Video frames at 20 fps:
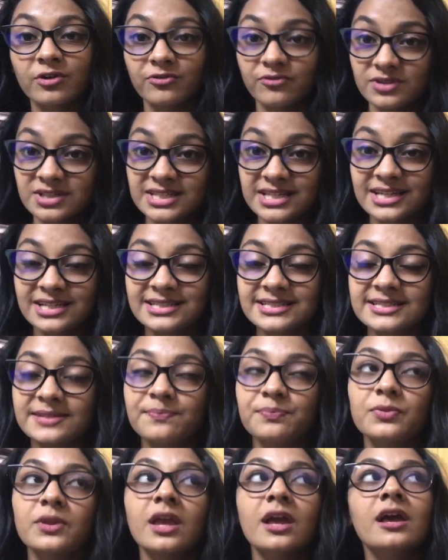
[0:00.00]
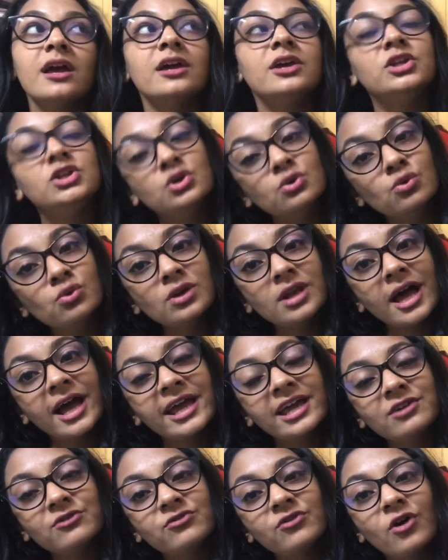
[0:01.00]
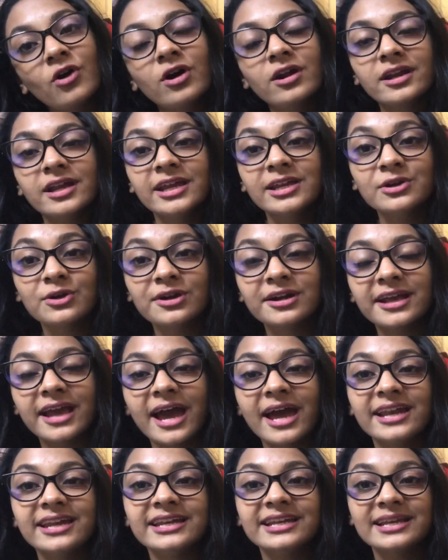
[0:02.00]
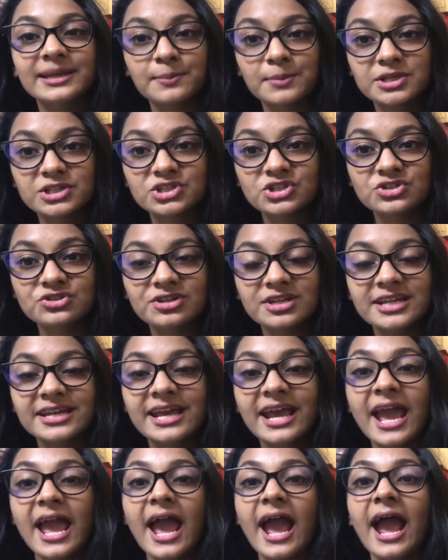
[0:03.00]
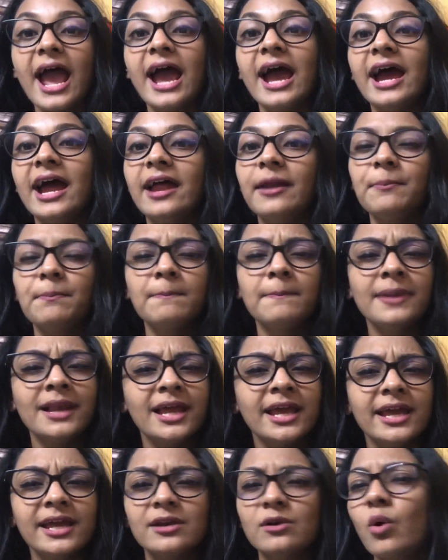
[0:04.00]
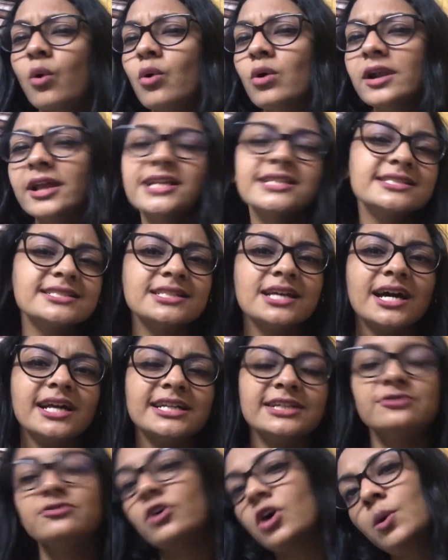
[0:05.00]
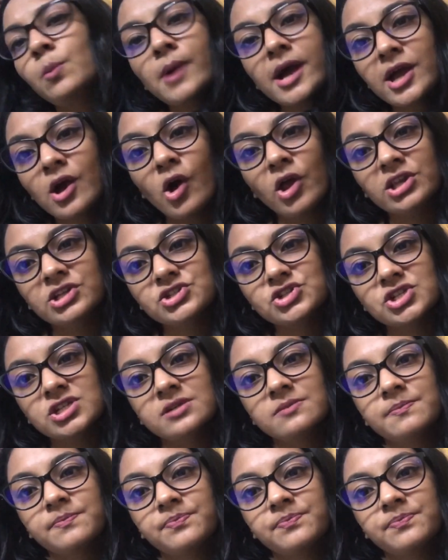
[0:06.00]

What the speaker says: physics, You Like for inorganic chemistry, and plain old NCERT for biology.